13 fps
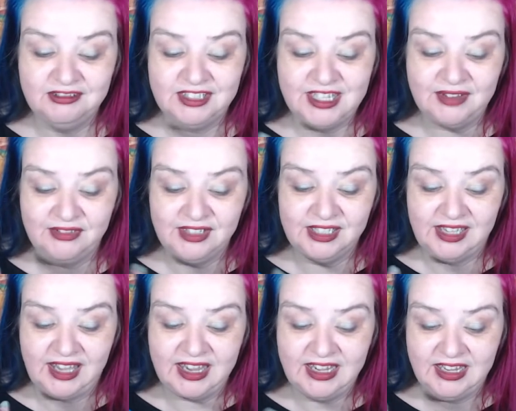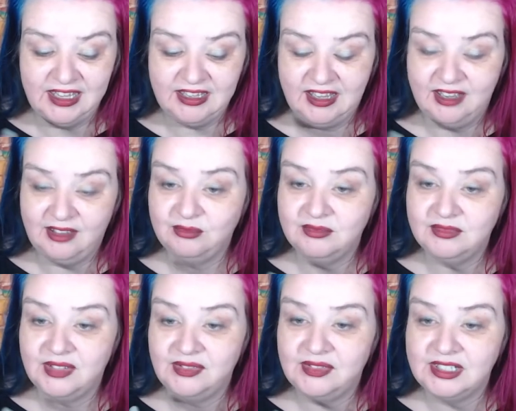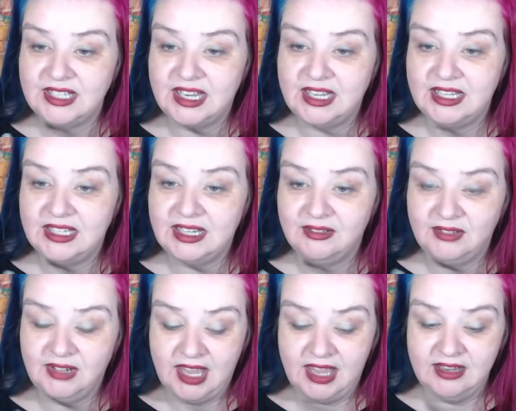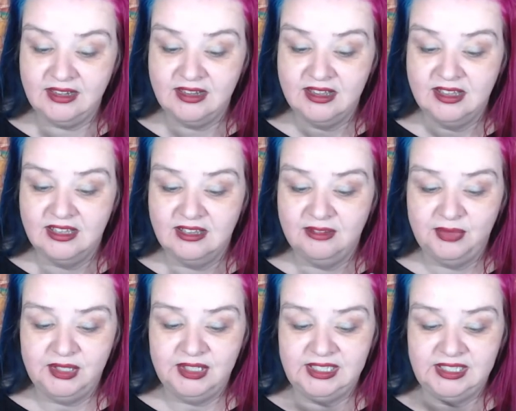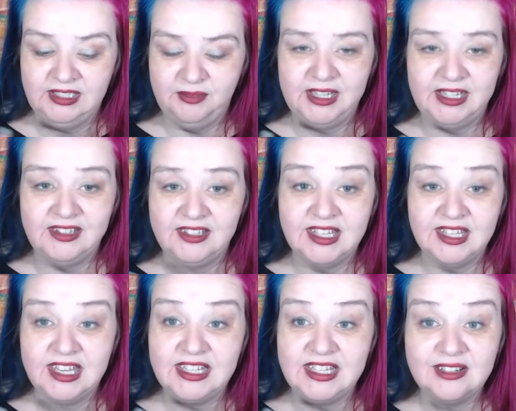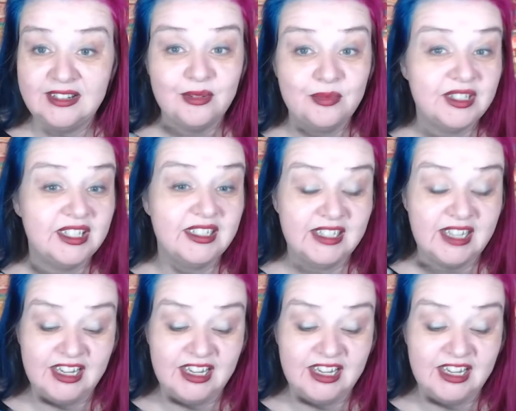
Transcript: definitely like it. Um, definitely take it now and again. Put a little bit of the skinny syrups in it